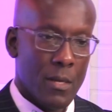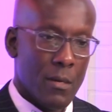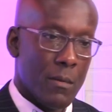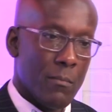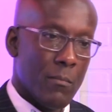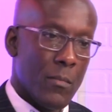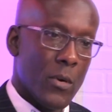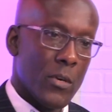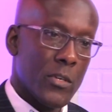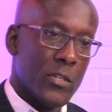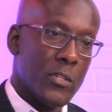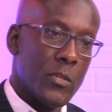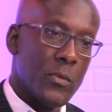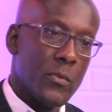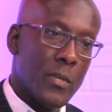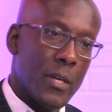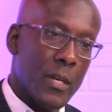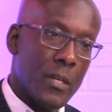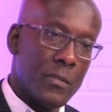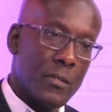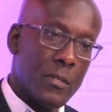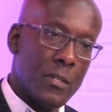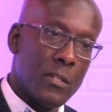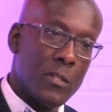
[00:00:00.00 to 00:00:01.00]
March
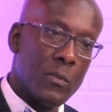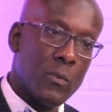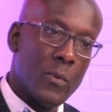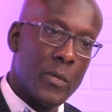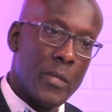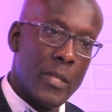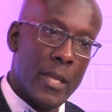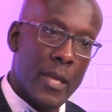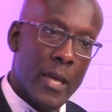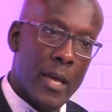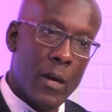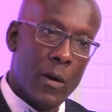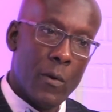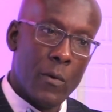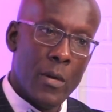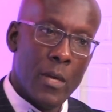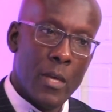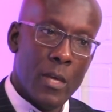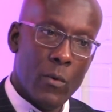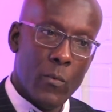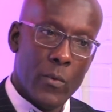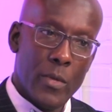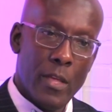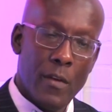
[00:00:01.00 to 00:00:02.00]
2020, how
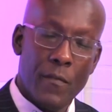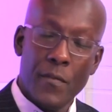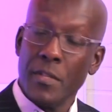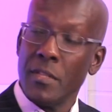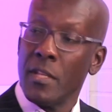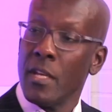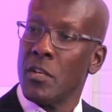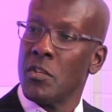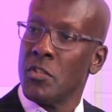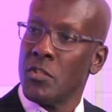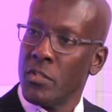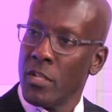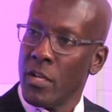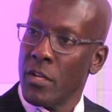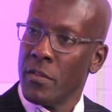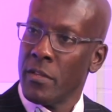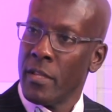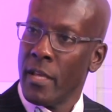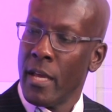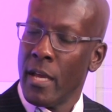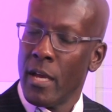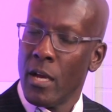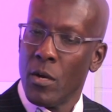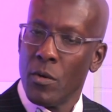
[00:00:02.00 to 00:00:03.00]
when everything shut
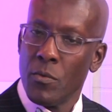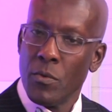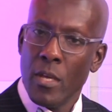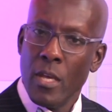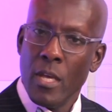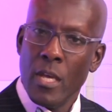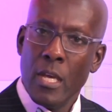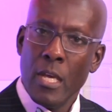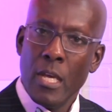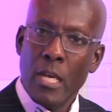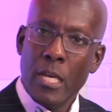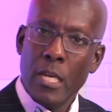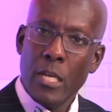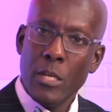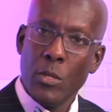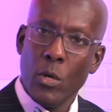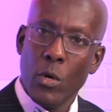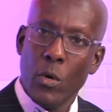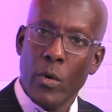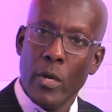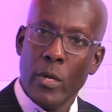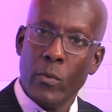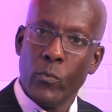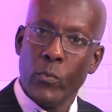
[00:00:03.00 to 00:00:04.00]
down,
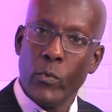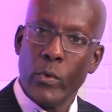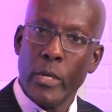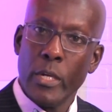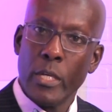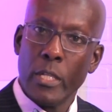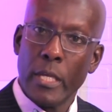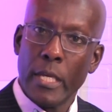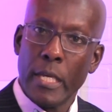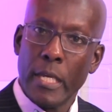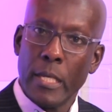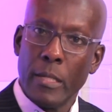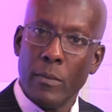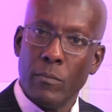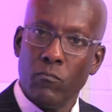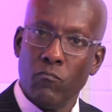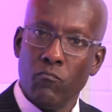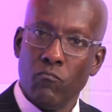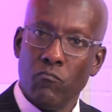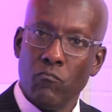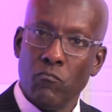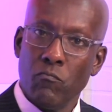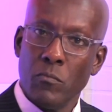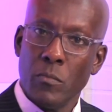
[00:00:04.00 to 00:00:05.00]
it really
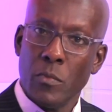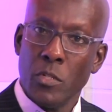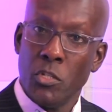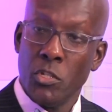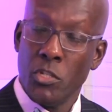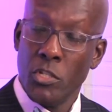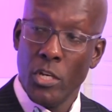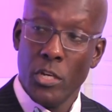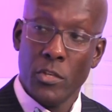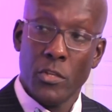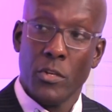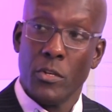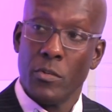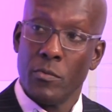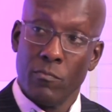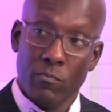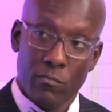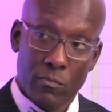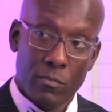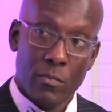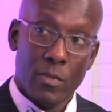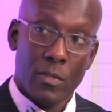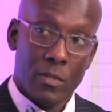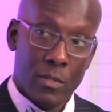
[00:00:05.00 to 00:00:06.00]
shuttered
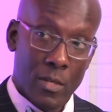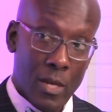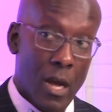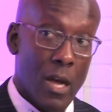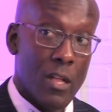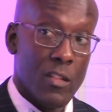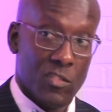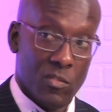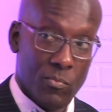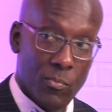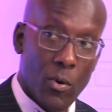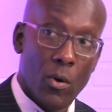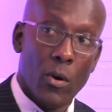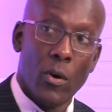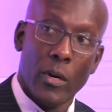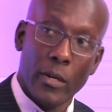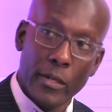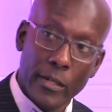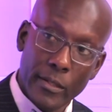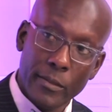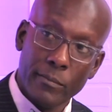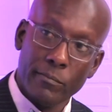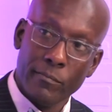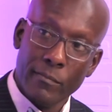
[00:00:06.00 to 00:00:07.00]
College
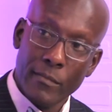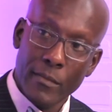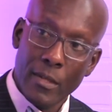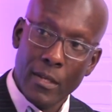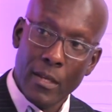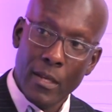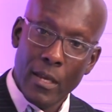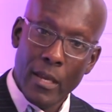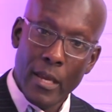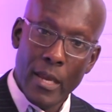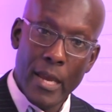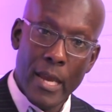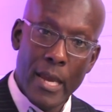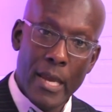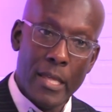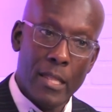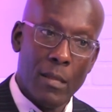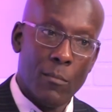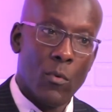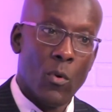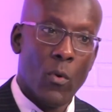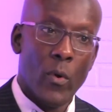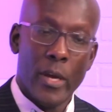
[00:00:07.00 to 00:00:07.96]
Park. And I'm